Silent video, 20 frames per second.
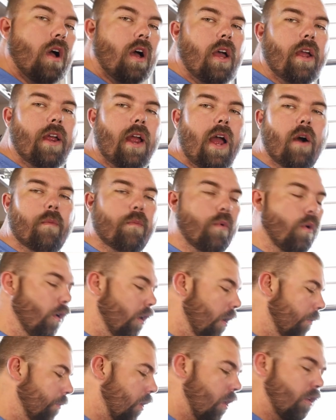my
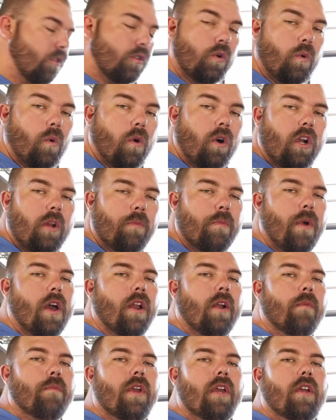outboard, I'm not too worried
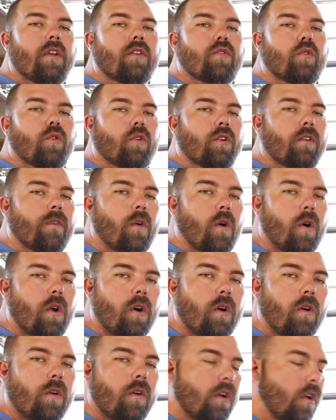about it being short of
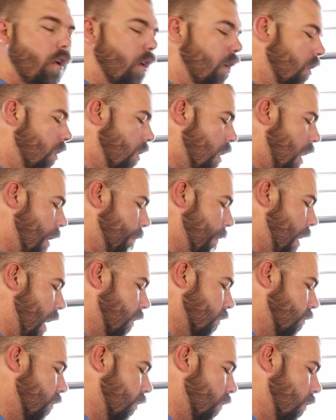oil. I'm
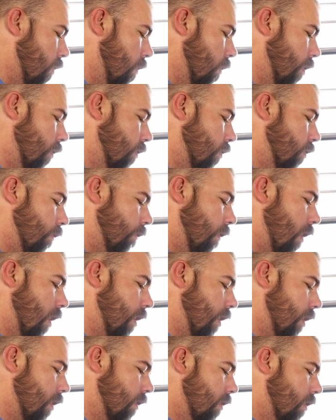actually going to
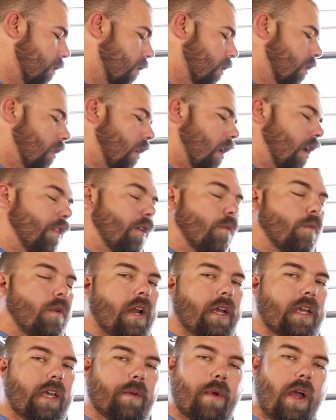run it. And then
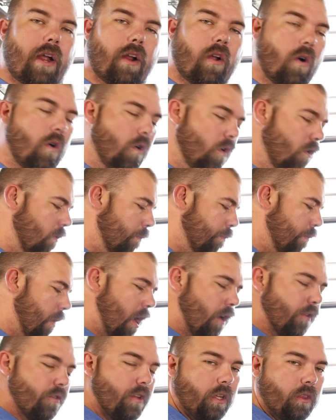when I get back home,
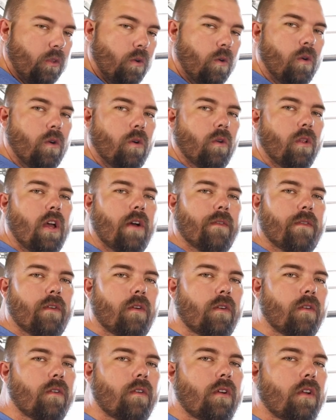I'll check the oil
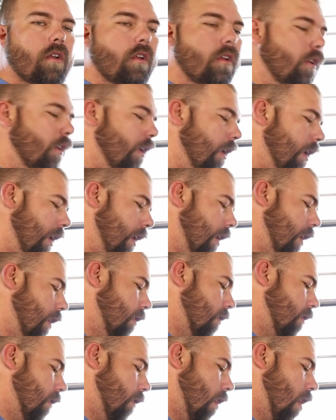level
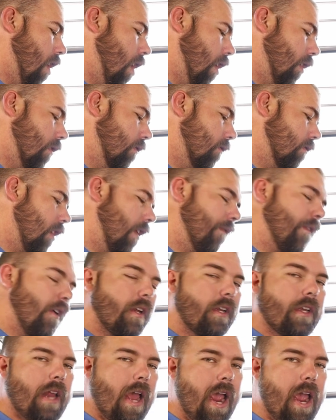and see if I
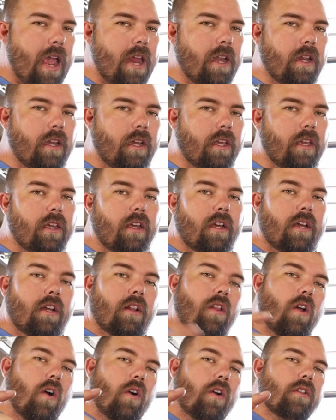need to add any.
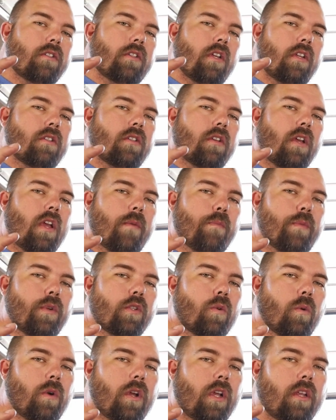Long as it's in
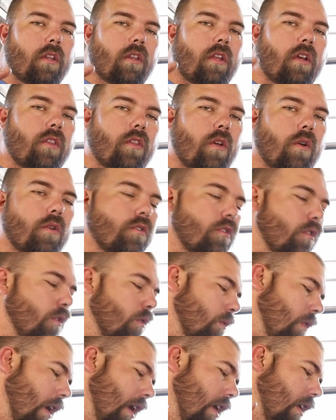between those
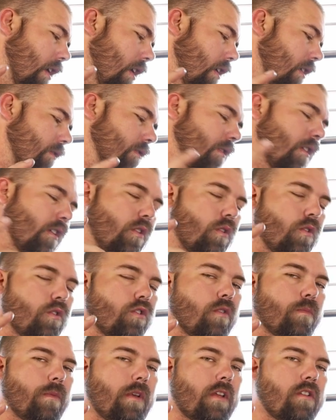two areas, you
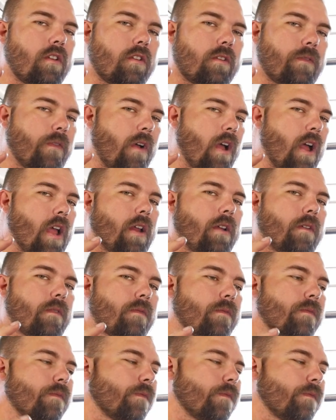should be just fine.